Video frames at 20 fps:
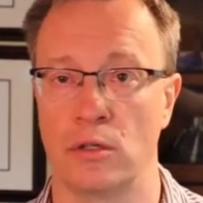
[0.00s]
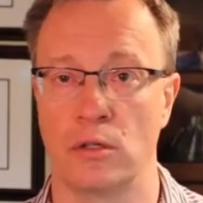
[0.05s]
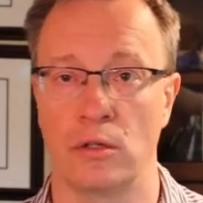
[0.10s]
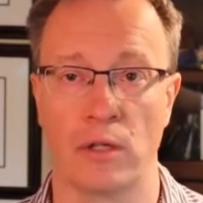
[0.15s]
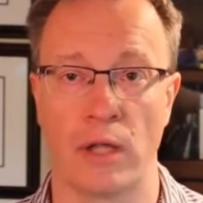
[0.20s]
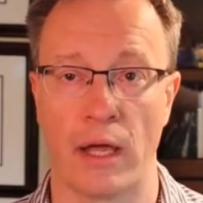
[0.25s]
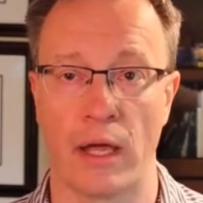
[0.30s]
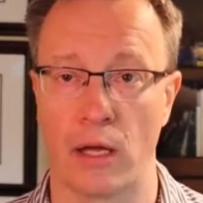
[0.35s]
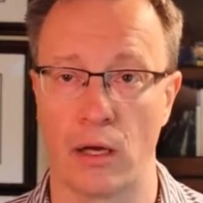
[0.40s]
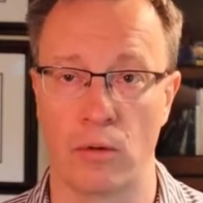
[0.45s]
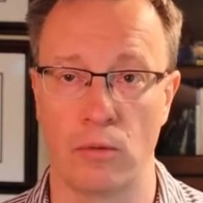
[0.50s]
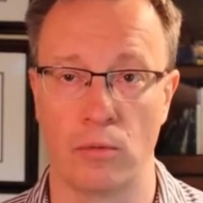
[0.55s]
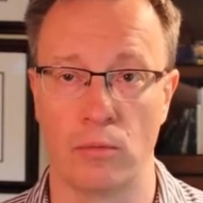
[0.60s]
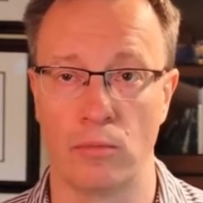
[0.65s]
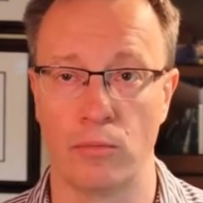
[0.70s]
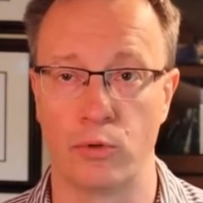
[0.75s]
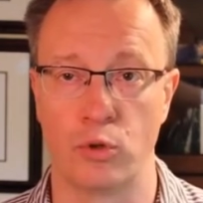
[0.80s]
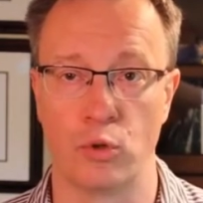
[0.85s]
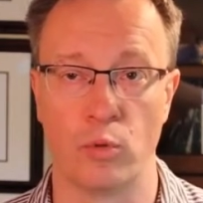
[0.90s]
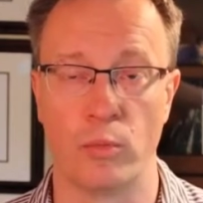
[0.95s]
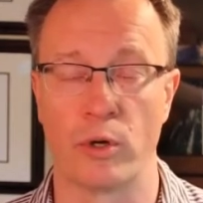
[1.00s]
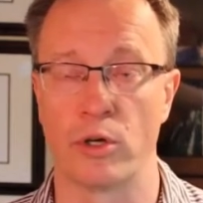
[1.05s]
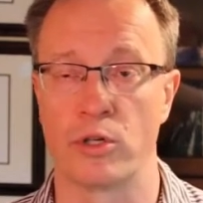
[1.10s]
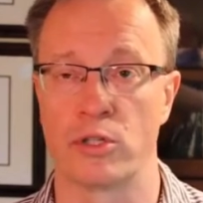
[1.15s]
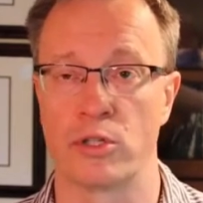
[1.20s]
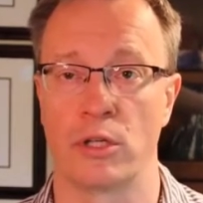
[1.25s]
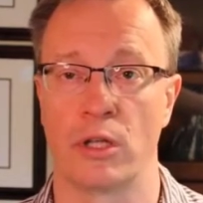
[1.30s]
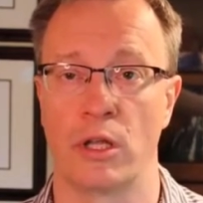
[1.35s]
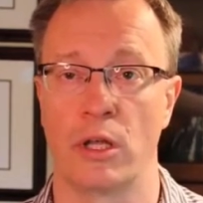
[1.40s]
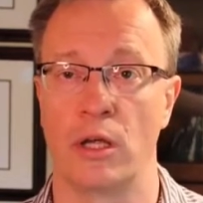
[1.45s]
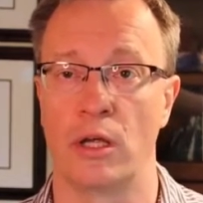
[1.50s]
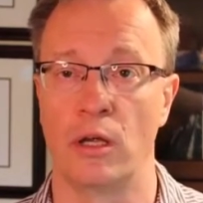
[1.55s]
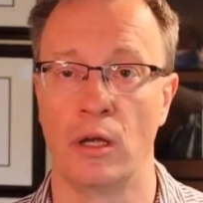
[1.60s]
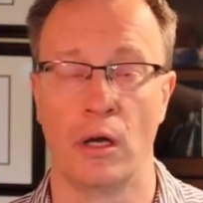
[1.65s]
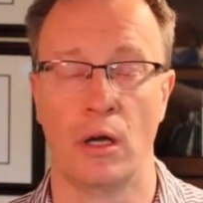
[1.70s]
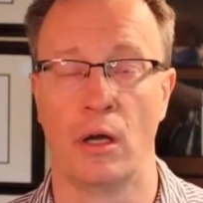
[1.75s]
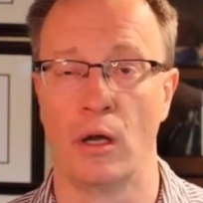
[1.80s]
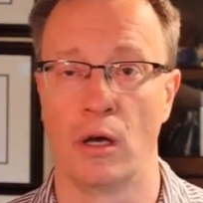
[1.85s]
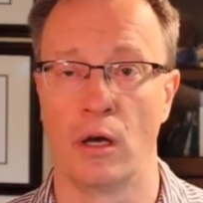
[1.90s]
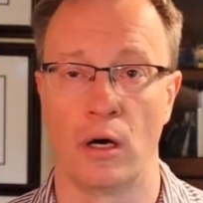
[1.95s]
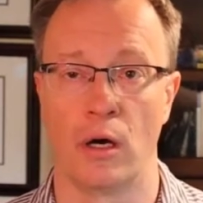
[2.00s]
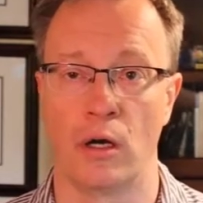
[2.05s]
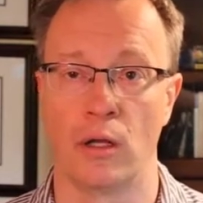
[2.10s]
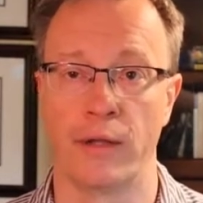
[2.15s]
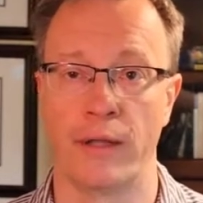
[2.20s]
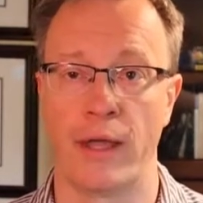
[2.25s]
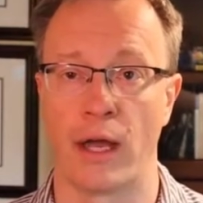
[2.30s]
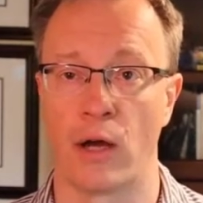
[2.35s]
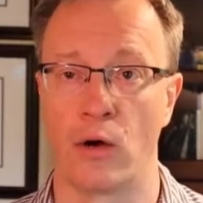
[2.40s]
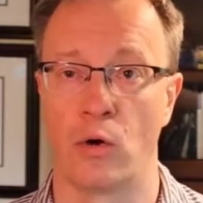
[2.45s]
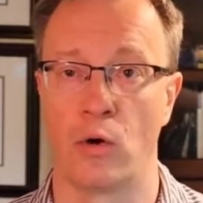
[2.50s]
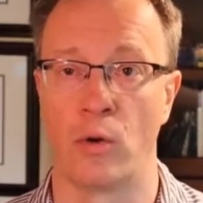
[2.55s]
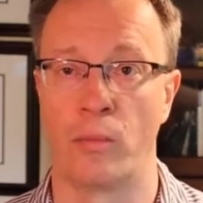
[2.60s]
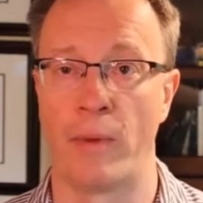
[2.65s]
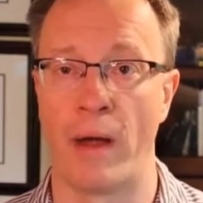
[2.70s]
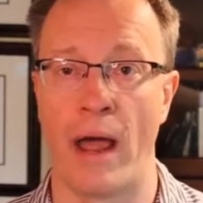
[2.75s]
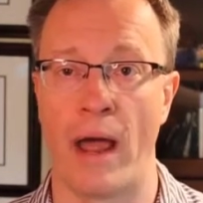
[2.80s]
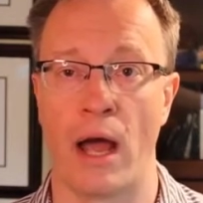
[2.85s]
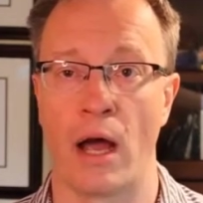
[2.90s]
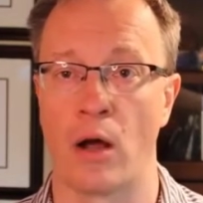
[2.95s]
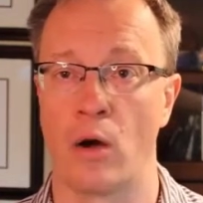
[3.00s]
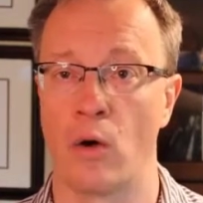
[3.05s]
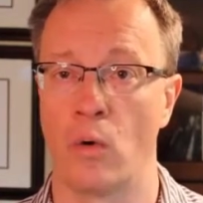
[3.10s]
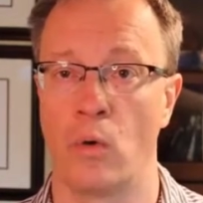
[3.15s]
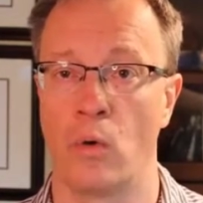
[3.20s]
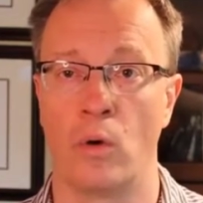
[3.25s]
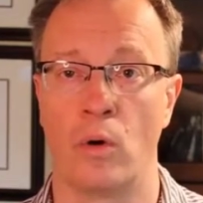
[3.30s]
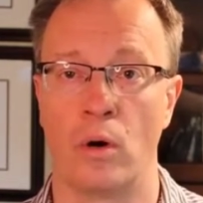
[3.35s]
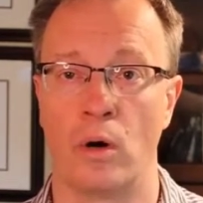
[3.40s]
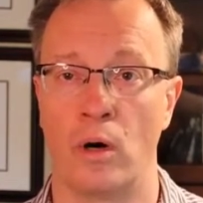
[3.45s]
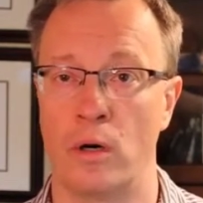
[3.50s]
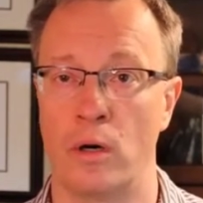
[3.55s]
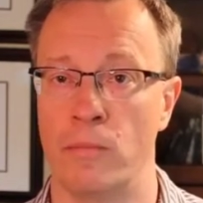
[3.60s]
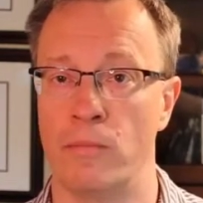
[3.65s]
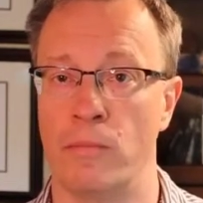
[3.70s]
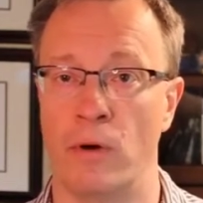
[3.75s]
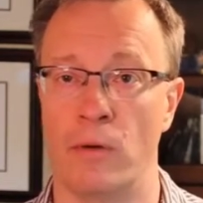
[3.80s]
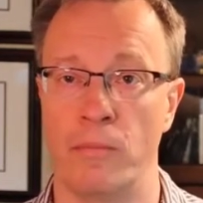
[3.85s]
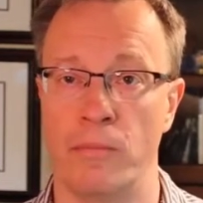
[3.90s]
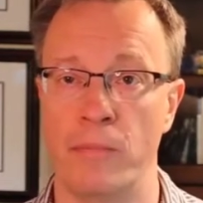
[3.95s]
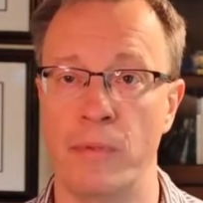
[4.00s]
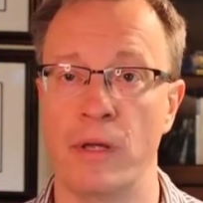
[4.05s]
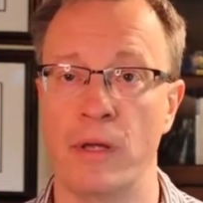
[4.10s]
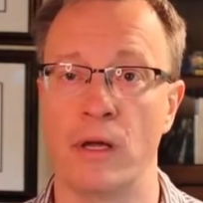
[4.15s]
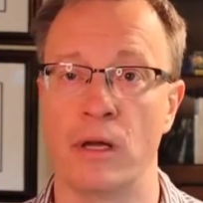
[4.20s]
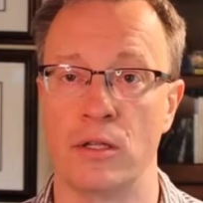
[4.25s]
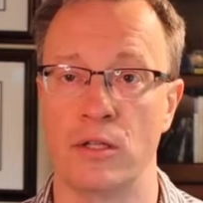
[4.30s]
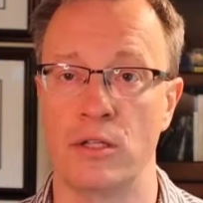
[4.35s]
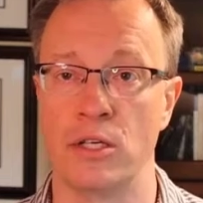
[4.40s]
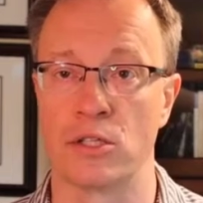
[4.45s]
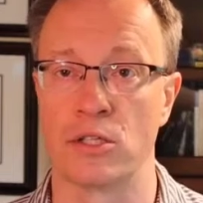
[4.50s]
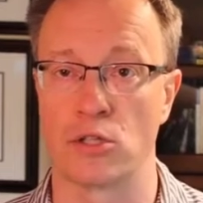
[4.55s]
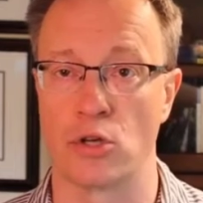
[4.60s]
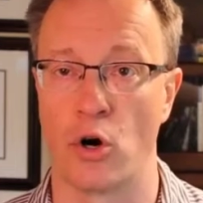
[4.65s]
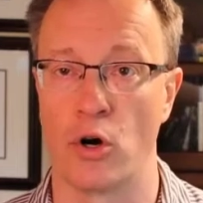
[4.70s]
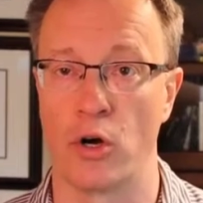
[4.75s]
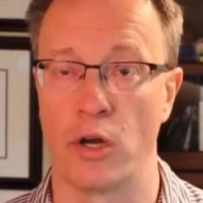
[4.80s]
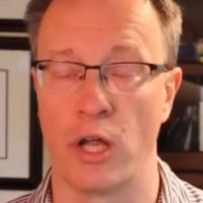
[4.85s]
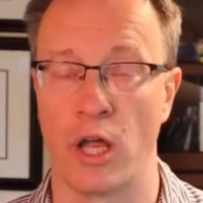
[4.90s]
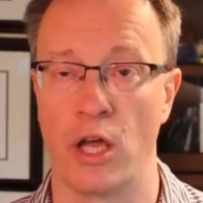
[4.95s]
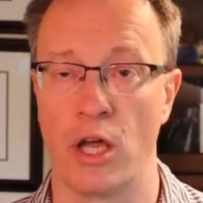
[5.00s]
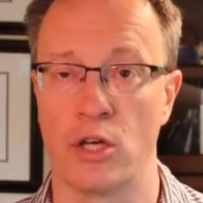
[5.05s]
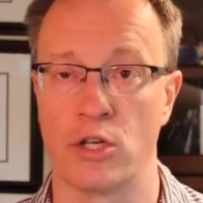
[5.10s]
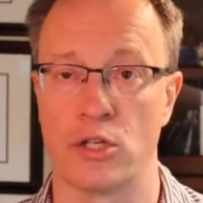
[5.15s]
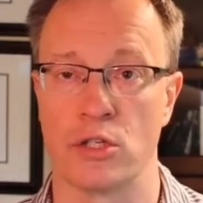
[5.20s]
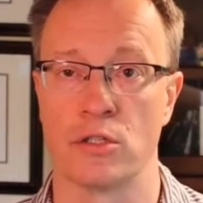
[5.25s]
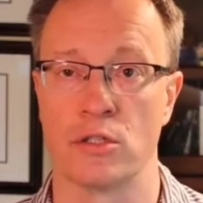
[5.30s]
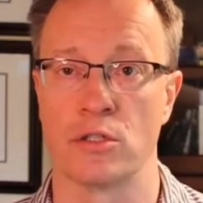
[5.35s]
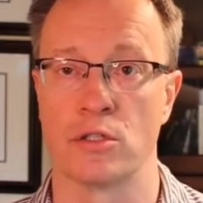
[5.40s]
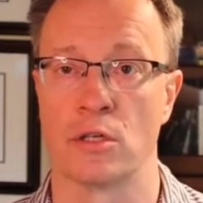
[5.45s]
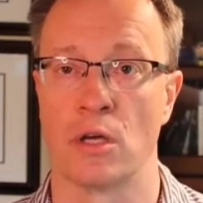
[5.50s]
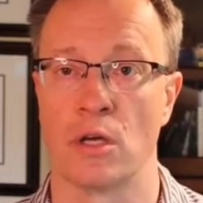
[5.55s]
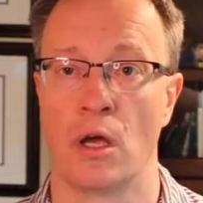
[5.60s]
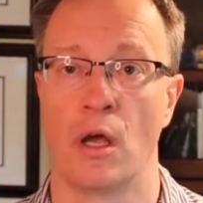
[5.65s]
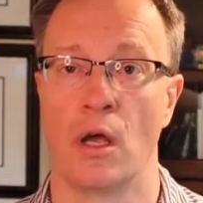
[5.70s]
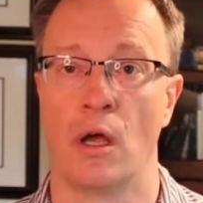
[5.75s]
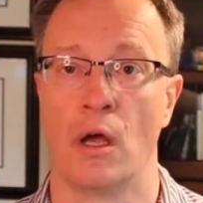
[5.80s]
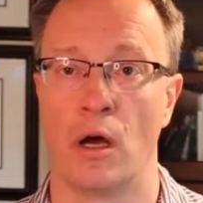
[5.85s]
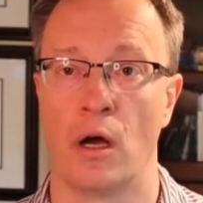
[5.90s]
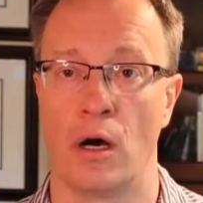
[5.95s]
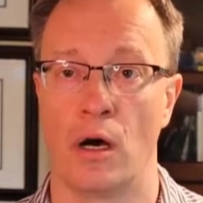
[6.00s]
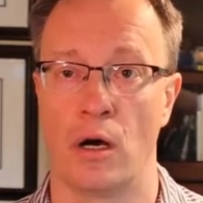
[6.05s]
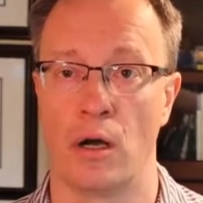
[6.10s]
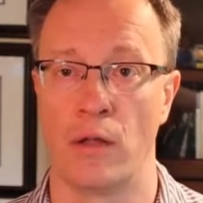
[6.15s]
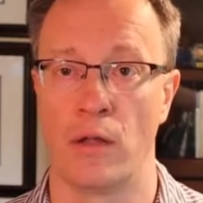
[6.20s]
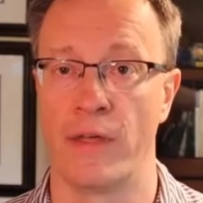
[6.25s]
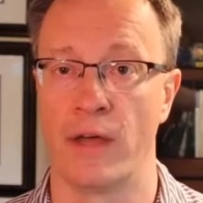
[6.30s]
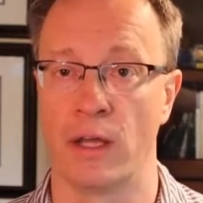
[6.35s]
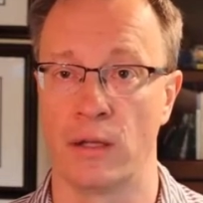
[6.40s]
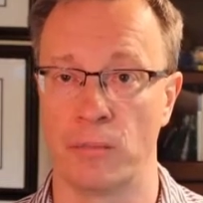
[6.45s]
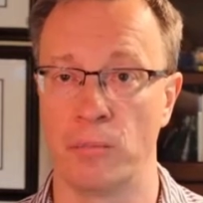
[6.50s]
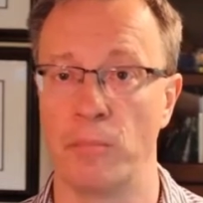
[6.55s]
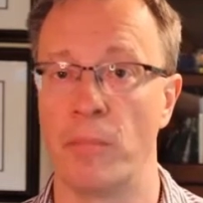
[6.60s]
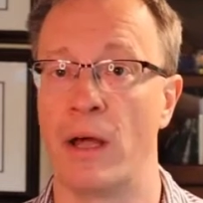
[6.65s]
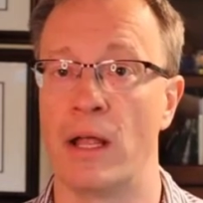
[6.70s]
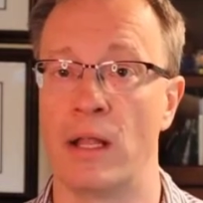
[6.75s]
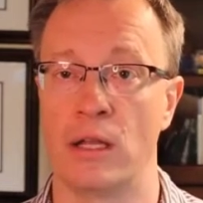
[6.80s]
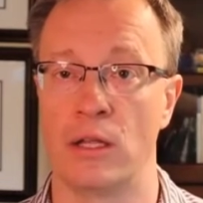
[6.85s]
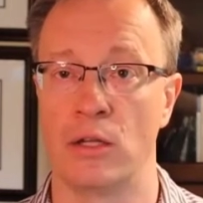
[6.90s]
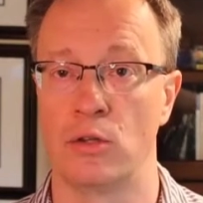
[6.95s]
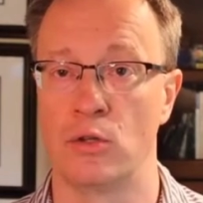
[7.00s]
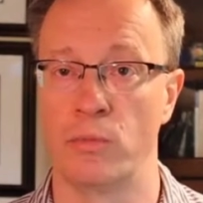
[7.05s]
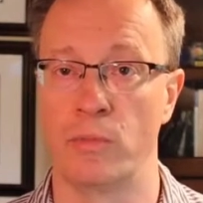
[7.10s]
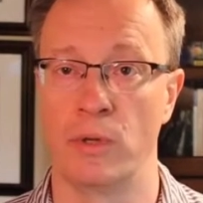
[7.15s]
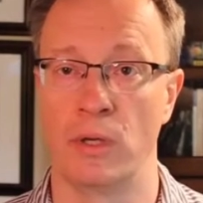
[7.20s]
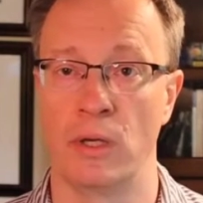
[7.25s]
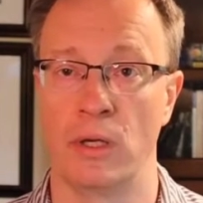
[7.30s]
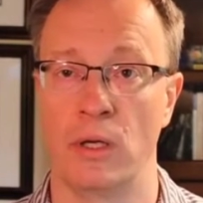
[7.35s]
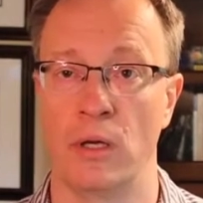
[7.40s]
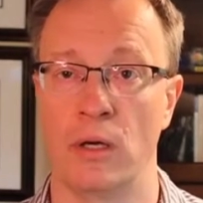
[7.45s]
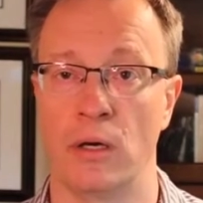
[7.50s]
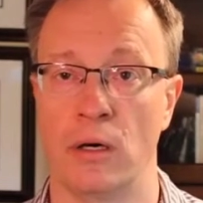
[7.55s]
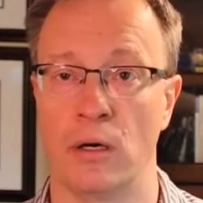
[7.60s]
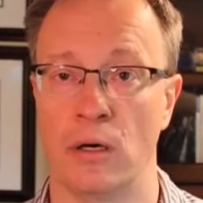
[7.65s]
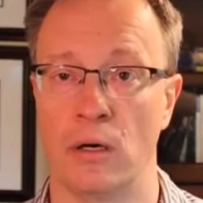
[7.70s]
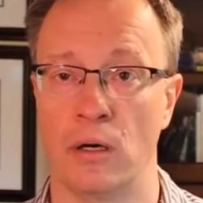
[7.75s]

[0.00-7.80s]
like tumors in a neck or back, or big disc herniations that may need to be